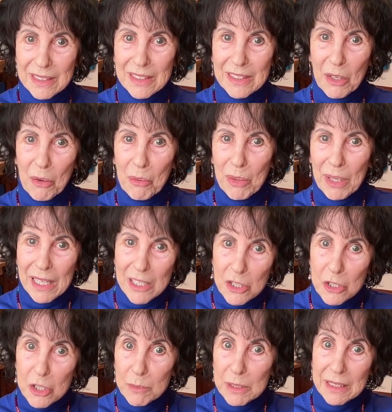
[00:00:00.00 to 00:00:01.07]
So a
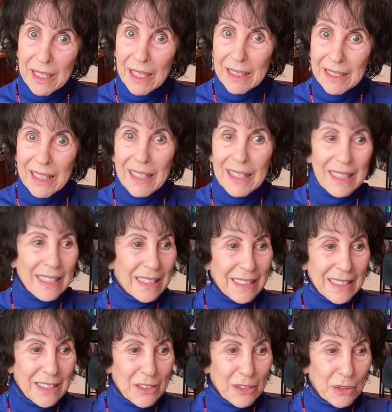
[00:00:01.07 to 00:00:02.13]
relationship is like
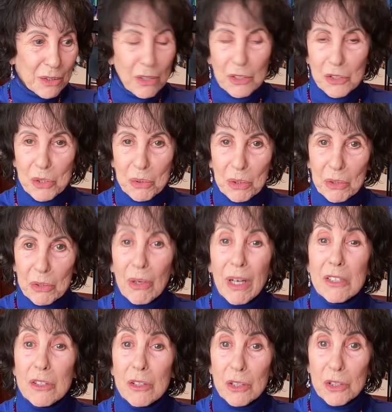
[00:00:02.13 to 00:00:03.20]
an intercultural or
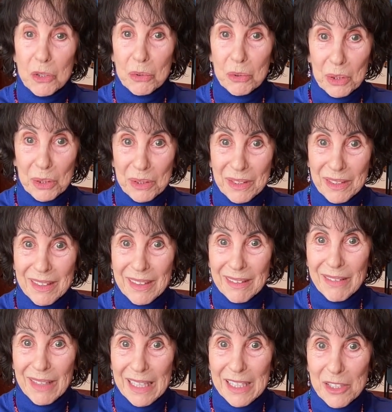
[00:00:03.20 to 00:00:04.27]
cross-cultural
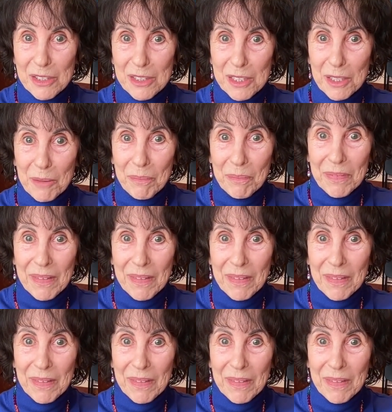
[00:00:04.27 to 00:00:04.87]
relationship,